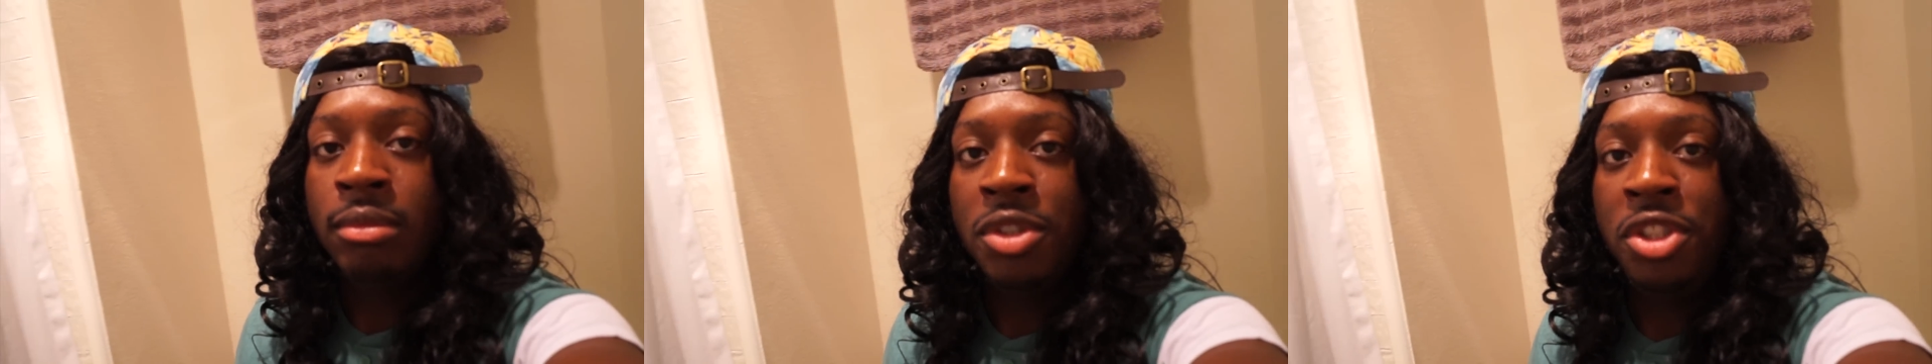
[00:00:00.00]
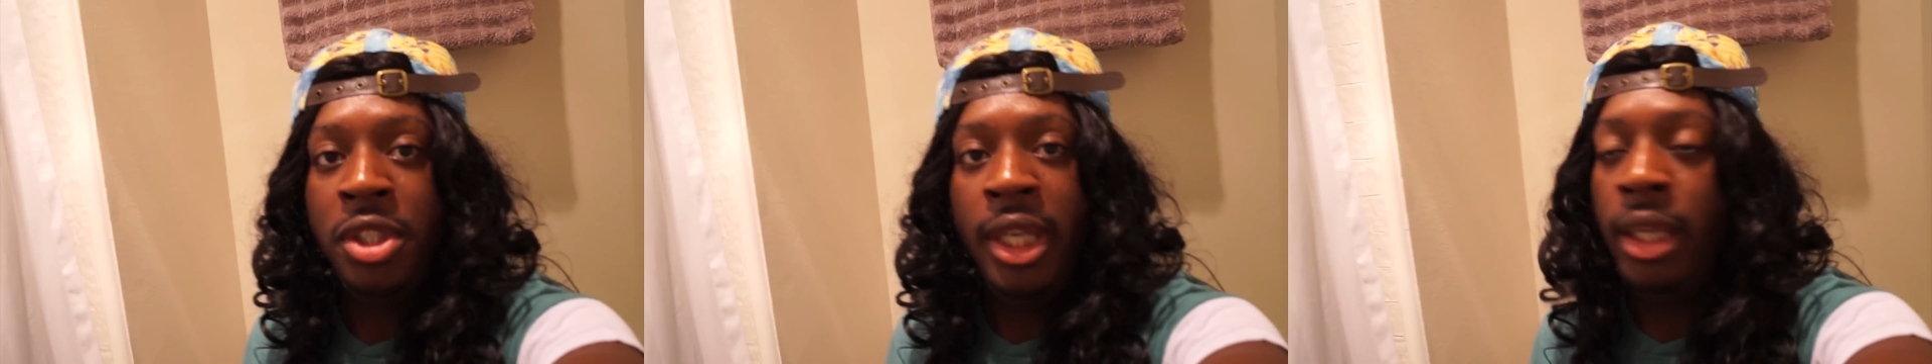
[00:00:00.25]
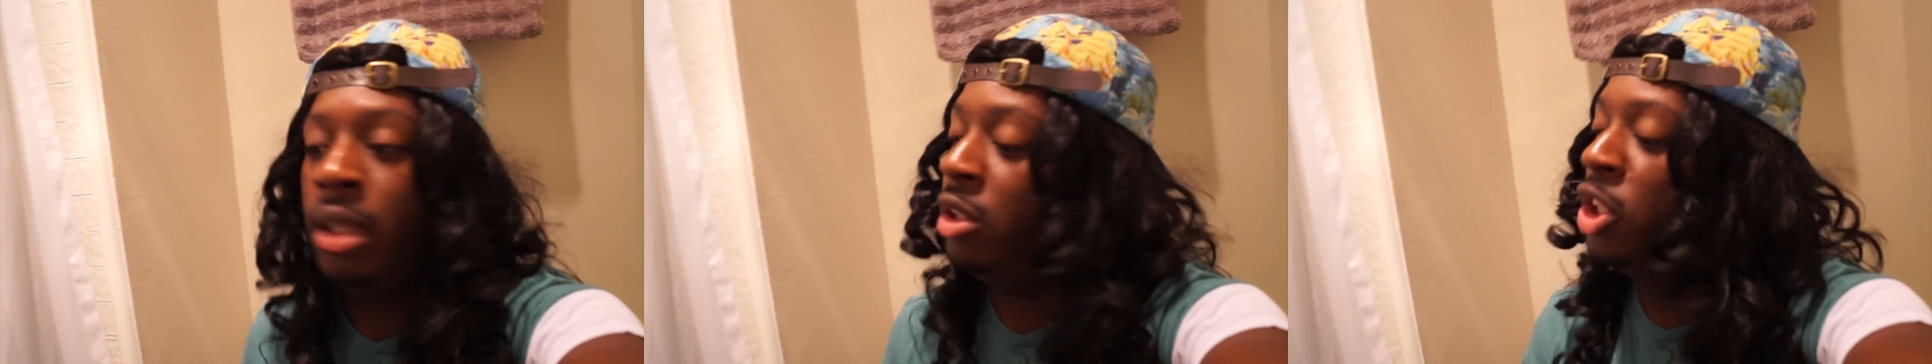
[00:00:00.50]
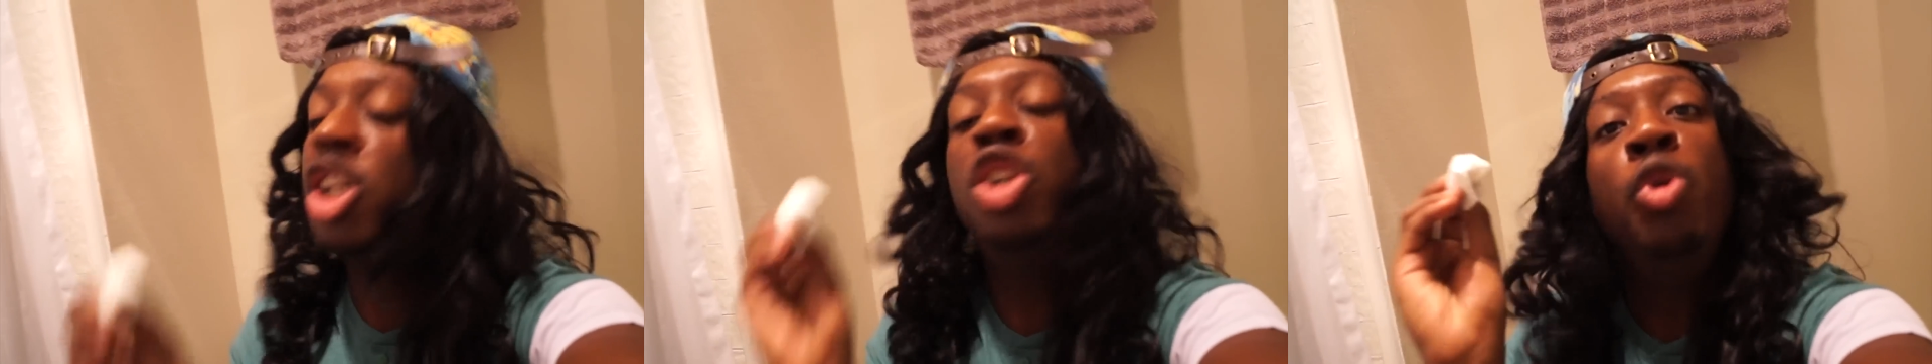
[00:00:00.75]

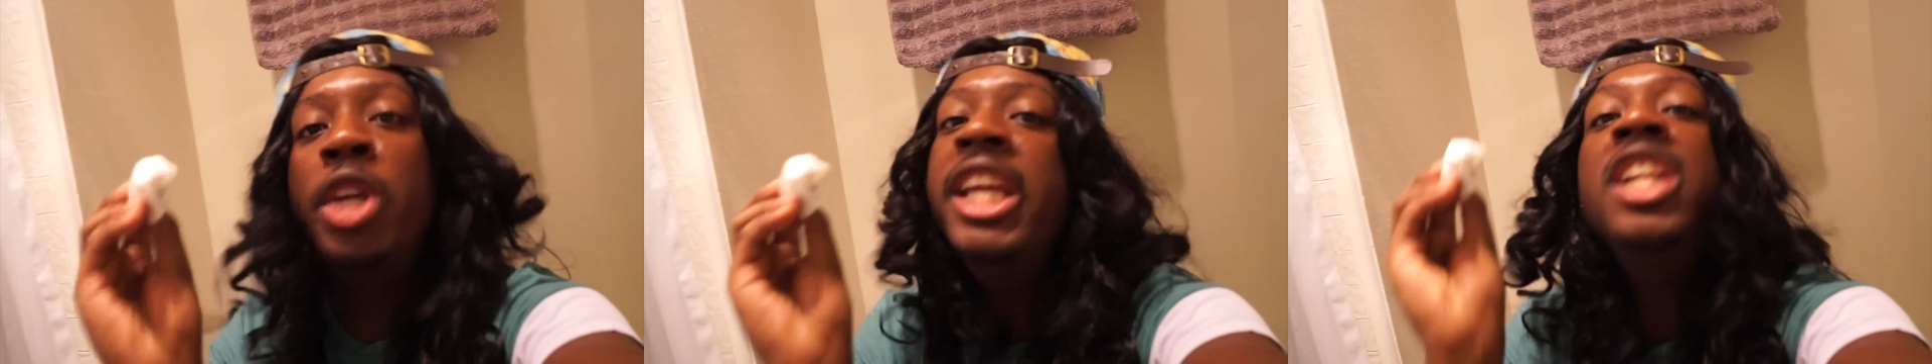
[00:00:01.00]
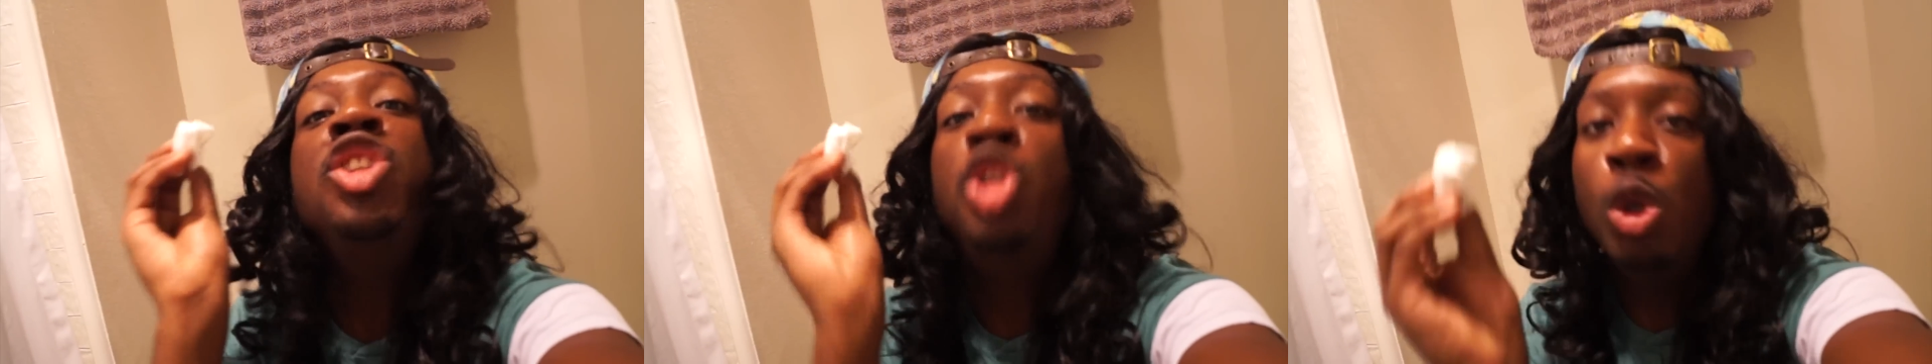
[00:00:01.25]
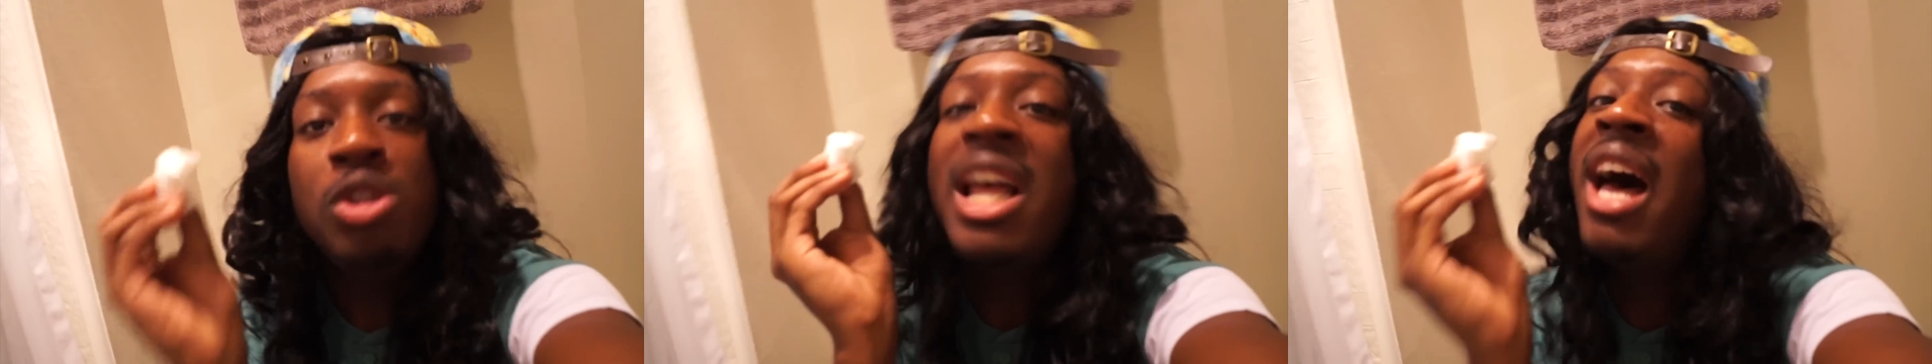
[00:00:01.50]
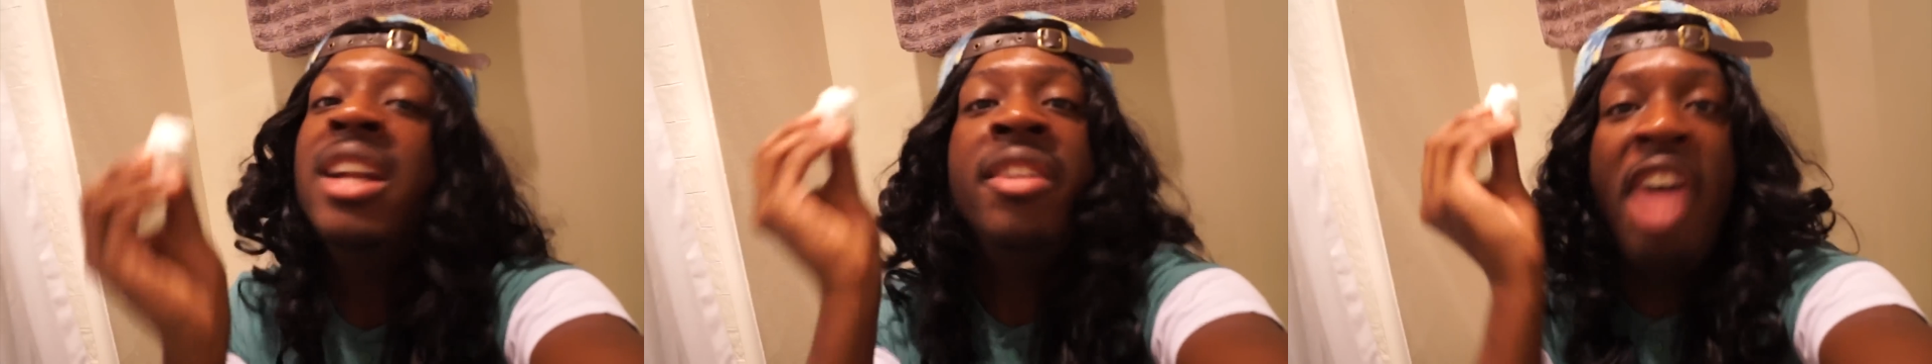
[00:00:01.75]
Shit, look, you get use
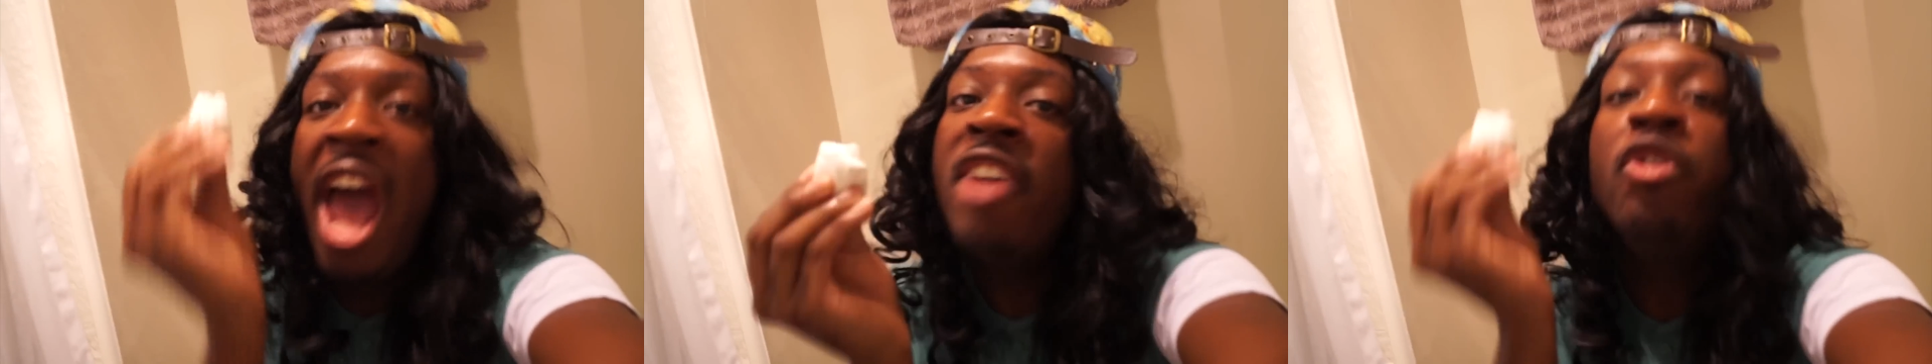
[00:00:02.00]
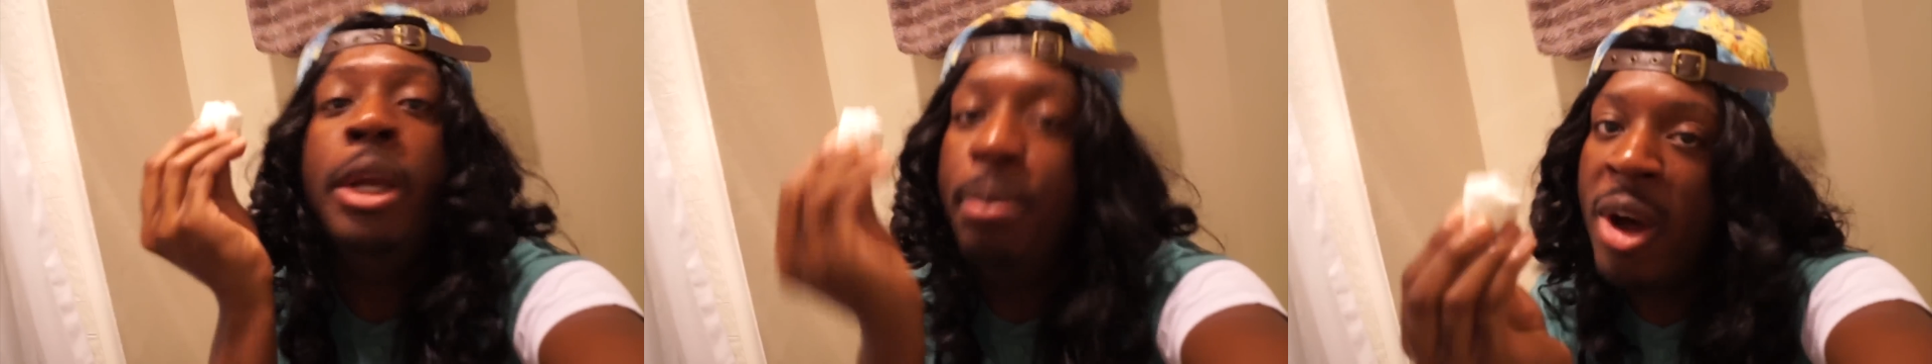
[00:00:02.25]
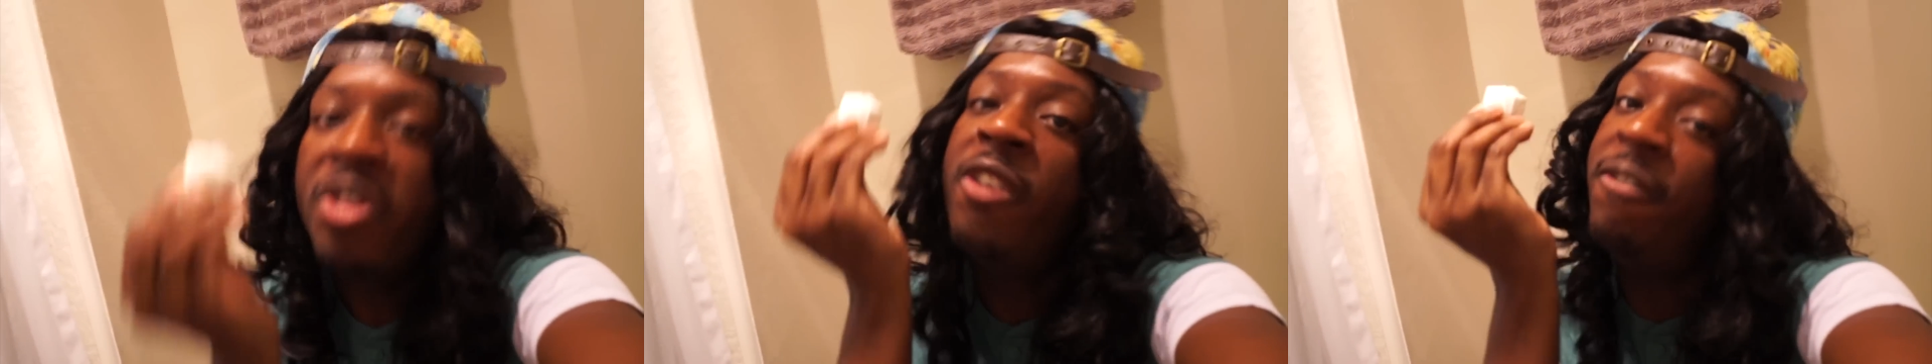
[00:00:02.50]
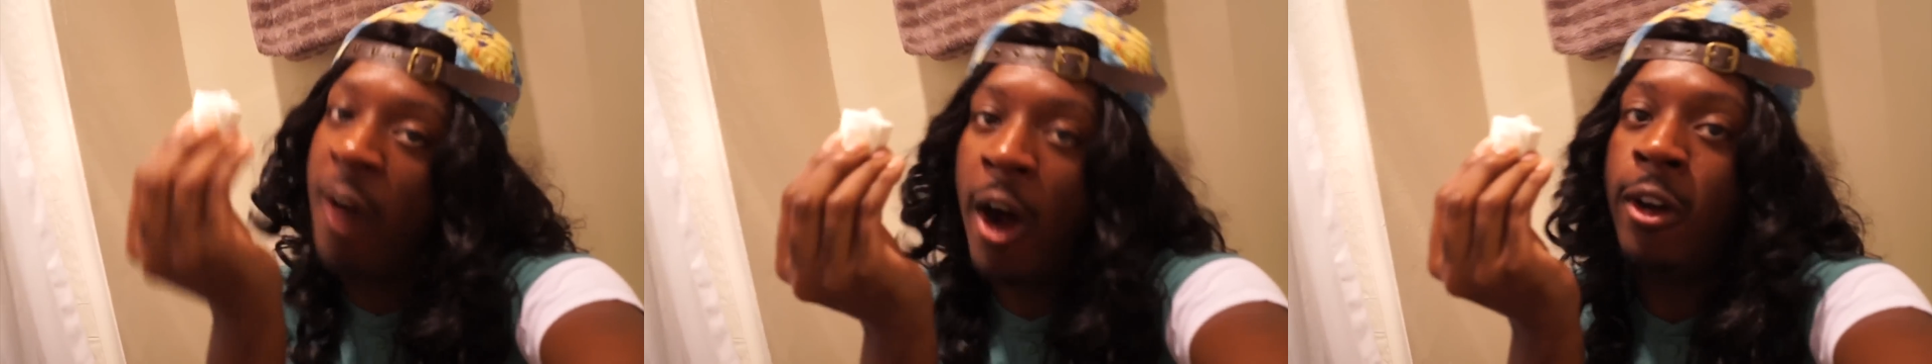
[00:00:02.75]
out of every
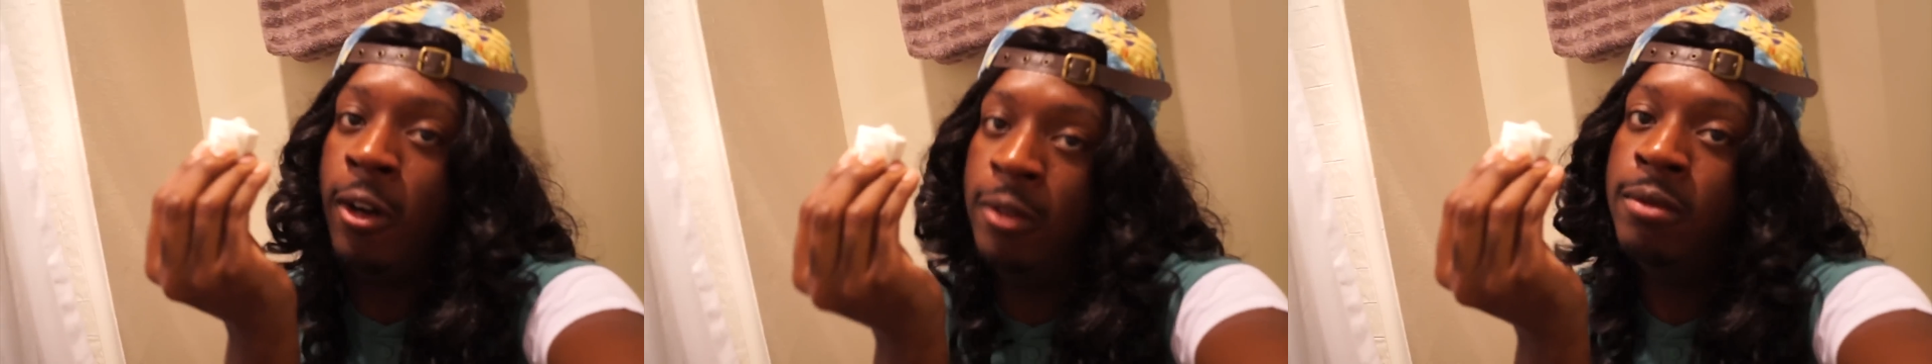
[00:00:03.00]
motherfucker.